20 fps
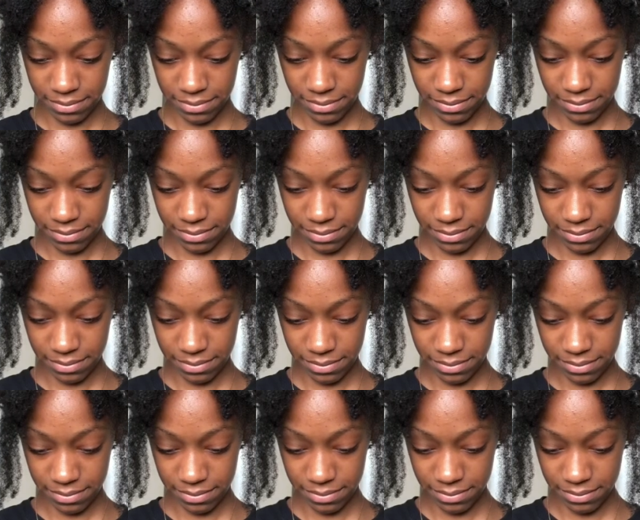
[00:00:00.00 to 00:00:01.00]

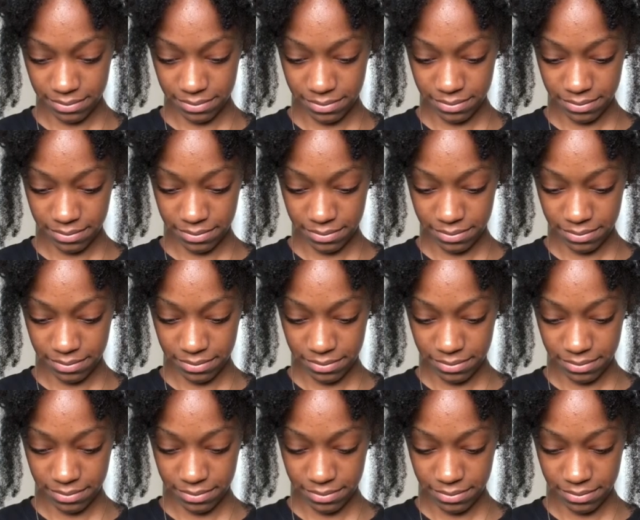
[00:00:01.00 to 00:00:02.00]

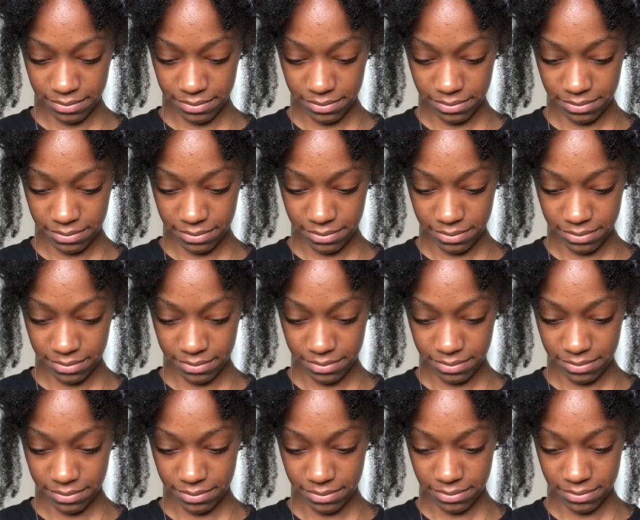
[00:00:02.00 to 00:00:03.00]

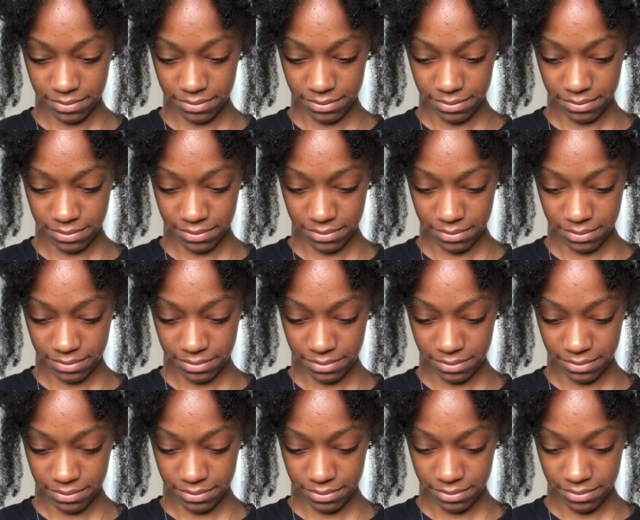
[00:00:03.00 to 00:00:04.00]
Nothing is said.